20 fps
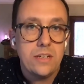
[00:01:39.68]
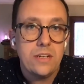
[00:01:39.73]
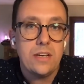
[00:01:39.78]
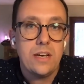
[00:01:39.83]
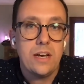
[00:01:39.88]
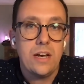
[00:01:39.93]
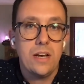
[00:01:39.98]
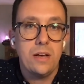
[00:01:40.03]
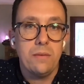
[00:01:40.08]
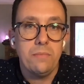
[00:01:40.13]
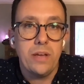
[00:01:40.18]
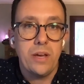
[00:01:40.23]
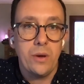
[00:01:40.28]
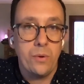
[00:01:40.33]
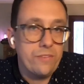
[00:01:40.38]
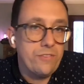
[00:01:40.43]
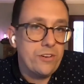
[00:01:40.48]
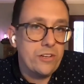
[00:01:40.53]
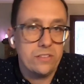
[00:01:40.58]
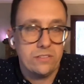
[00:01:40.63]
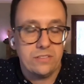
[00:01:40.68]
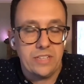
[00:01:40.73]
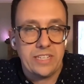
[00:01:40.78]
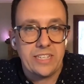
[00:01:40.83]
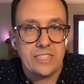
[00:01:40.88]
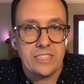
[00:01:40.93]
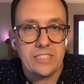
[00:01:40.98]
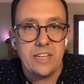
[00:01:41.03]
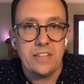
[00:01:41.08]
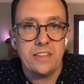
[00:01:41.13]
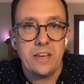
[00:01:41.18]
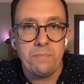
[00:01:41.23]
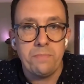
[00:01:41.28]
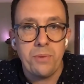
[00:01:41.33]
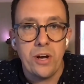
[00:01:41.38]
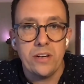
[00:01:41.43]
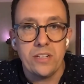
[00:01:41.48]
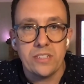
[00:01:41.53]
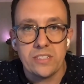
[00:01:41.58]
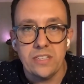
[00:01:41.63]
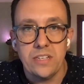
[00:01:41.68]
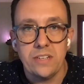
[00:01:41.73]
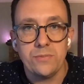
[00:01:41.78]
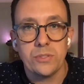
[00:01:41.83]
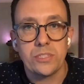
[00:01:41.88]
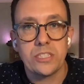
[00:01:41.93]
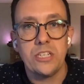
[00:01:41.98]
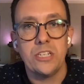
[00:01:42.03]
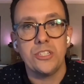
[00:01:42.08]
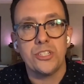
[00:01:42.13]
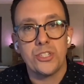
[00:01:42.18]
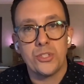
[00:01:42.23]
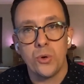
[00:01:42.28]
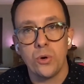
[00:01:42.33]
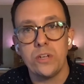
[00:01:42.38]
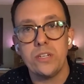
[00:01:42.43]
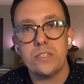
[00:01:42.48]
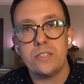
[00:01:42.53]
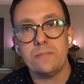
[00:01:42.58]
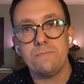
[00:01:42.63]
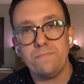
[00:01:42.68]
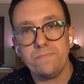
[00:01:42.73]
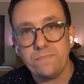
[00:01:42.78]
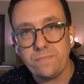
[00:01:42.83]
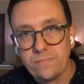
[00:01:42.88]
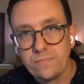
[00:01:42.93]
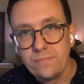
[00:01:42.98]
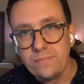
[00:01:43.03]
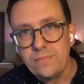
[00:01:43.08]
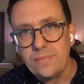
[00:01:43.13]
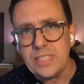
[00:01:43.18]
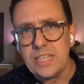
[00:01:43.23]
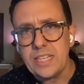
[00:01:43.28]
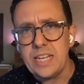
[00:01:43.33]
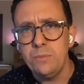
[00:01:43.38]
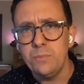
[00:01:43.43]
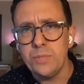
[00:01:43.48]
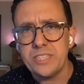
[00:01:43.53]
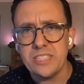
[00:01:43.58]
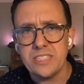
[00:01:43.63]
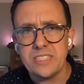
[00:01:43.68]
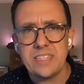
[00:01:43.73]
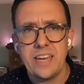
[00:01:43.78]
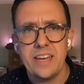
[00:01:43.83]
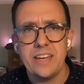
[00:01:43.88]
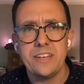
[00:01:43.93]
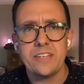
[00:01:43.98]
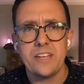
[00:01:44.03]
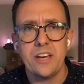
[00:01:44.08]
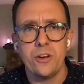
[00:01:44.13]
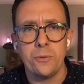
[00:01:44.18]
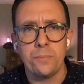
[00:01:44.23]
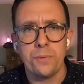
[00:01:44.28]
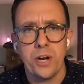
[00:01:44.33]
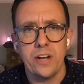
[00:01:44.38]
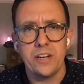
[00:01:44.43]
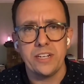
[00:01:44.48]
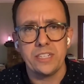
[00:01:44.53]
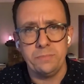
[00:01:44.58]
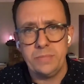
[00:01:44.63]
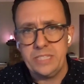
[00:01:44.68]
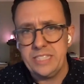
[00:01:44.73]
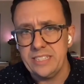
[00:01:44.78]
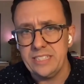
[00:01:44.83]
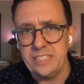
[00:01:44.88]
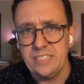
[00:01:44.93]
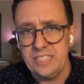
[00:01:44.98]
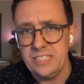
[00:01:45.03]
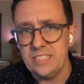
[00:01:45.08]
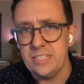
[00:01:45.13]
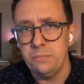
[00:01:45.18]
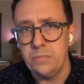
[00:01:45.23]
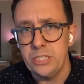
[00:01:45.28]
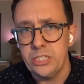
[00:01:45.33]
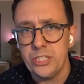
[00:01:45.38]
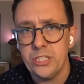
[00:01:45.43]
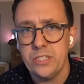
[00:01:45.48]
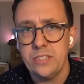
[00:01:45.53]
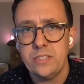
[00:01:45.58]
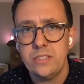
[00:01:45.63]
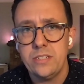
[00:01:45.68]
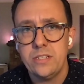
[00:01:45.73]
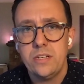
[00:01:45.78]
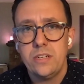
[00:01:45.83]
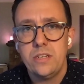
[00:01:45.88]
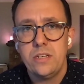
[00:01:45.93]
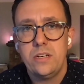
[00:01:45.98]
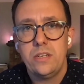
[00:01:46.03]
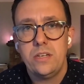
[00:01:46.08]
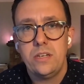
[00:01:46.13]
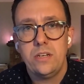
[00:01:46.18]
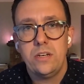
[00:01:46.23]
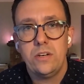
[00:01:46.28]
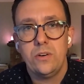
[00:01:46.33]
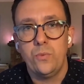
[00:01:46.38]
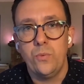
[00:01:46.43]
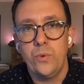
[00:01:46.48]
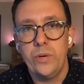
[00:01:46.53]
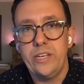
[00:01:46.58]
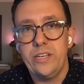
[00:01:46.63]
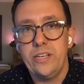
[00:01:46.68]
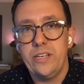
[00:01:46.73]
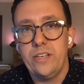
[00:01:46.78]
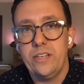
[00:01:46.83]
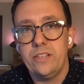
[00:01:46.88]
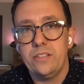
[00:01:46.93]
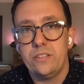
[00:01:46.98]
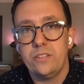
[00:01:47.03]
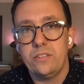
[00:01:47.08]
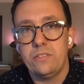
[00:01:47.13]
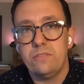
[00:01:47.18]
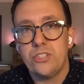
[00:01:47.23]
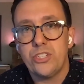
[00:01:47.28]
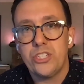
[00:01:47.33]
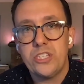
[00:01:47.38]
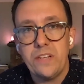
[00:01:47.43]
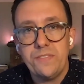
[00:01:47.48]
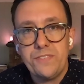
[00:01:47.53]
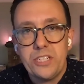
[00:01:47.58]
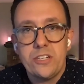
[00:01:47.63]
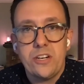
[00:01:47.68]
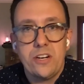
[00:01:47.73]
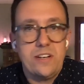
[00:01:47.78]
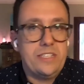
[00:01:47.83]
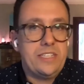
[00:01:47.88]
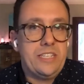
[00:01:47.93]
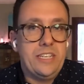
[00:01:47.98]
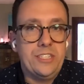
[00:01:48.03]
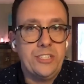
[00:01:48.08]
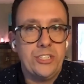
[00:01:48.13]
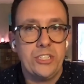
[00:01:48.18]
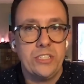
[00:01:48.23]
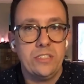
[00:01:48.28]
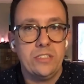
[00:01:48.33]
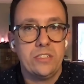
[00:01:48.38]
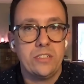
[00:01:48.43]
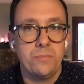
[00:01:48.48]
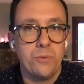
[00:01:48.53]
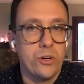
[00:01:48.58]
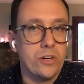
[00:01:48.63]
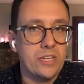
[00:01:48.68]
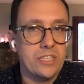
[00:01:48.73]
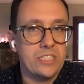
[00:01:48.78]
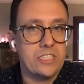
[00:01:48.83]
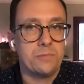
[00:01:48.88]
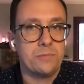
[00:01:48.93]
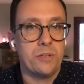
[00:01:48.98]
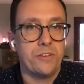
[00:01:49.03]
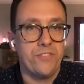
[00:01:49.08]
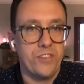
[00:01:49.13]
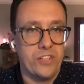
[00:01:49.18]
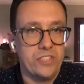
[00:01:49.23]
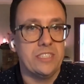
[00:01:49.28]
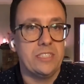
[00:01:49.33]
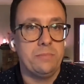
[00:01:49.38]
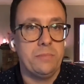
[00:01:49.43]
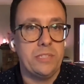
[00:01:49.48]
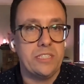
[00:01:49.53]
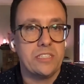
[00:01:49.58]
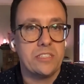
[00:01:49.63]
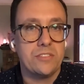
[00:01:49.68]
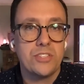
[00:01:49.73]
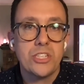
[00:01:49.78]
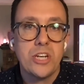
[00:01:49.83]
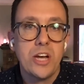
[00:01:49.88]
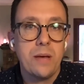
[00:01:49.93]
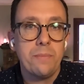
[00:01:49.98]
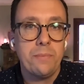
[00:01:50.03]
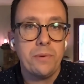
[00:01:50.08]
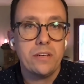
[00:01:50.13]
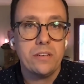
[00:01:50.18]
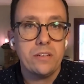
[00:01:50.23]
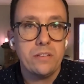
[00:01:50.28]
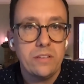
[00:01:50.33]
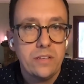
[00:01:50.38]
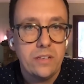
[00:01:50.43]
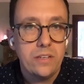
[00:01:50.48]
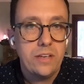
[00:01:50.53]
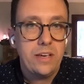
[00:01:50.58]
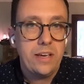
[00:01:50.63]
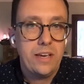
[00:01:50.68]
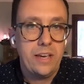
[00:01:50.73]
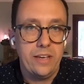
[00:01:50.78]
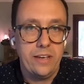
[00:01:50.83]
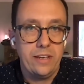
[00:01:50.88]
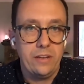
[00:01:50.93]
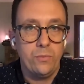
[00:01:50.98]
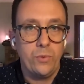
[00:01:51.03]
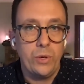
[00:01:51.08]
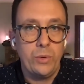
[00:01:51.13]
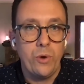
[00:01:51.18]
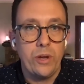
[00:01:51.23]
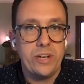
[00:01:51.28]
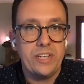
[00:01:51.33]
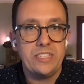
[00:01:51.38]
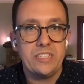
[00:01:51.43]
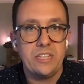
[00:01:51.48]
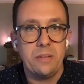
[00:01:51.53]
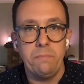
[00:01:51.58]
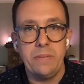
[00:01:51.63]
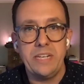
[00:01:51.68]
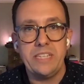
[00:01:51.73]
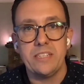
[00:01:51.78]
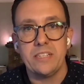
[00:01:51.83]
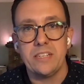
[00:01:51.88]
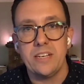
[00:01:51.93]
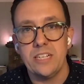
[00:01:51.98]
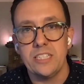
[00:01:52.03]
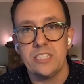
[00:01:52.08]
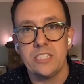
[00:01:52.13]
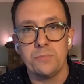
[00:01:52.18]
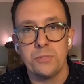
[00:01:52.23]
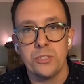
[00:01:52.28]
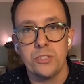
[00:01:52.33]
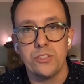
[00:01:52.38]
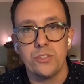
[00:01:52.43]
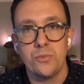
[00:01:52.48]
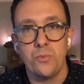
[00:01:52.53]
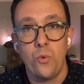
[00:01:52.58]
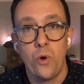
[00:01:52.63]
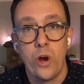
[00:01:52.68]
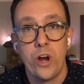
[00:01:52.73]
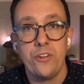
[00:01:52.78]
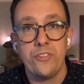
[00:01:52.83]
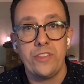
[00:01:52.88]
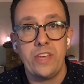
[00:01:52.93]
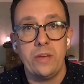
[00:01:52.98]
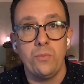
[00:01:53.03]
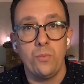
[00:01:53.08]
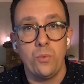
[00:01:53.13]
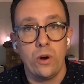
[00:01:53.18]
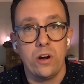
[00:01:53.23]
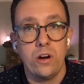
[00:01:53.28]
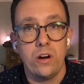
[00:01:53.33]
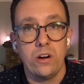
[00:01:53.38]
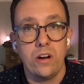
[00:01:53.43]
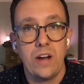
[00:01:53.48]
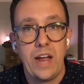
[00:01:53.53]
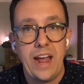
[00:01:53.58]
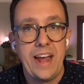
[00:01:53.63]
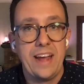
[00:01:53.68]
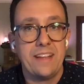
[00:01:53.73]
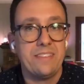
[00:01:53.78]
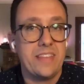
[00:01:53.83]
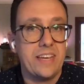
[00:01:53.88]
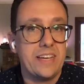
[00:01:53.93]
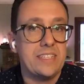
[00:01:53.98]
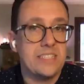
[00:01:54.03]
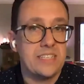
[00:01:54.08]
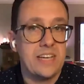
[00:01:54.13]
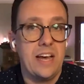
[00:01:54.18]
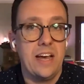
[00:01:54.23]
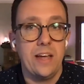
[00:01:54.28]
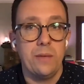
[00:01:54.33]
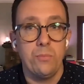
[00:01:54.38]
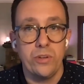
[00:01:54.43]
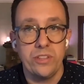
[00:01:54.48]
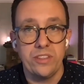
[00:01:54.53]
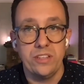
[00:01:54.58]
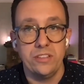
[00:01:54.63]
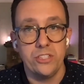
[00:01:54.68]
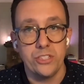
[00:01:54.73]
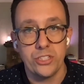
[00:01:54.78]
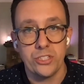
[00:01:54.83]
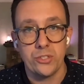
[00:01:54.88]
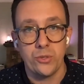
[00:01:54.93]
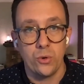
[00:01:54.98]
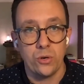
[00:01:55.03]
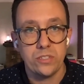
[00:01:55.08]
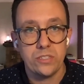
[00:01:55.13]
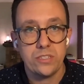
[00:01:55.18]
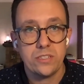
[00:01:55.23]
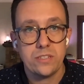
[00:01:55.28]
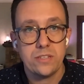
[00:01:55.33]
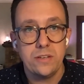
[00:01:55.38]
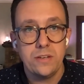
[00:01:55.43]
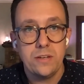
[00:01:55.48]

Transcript: However, like I said, that product's life was cut short. And with the scan tunnel product being decommissioned, we shifted our attention to more customer friendly means of shopping. And we wanted to meet the customers where they were at that time within the stores.